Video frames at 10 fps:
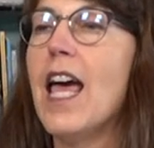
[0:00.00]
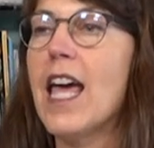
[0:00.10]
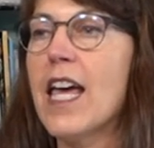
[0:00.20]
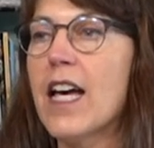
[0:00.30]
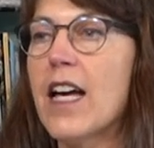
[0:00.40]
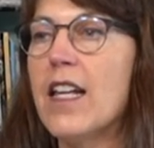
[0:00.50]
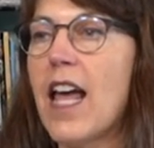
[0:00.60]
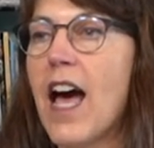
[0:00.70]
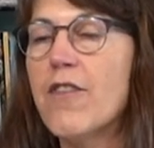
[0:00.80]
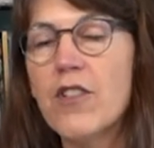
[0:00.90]

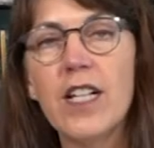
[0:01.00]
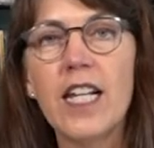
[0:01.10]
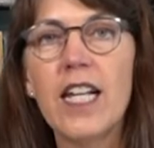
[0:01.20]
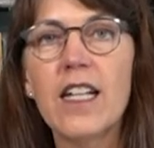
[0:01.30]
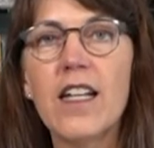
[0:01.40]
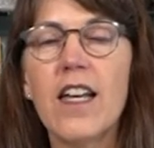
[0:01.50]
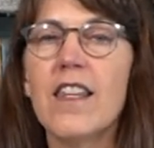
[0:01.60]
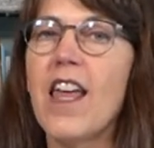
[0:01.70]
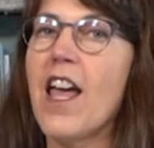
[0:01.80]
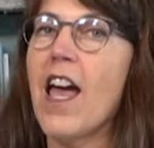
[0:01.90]
And after knitting,
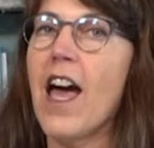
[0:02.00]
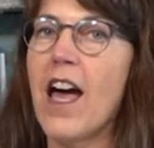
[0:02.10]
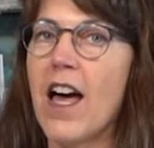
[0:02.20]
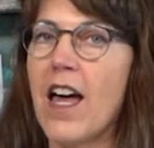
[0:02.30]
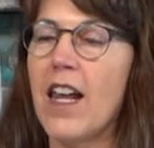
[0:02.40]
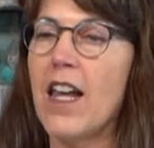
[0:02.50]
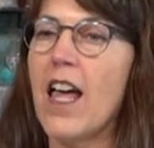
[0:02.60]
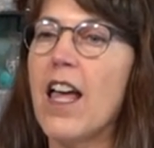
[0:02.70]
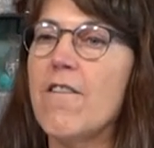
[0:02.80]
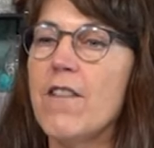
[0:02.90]
they had
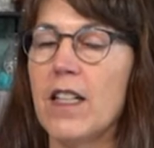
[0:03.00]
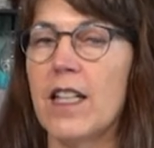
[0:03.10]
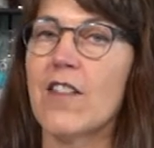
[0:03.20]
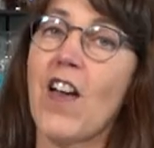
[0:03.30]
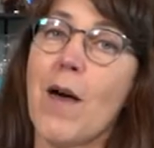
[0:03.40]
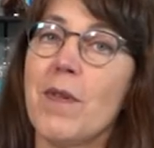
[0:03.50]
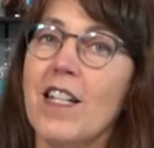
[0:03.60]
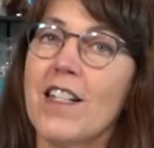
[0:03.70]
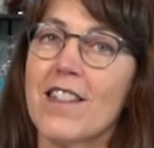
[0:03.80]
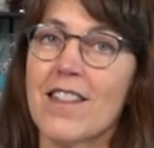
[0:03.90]
a feeling of
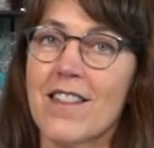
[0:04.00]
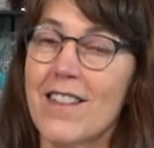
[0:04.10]
happiness.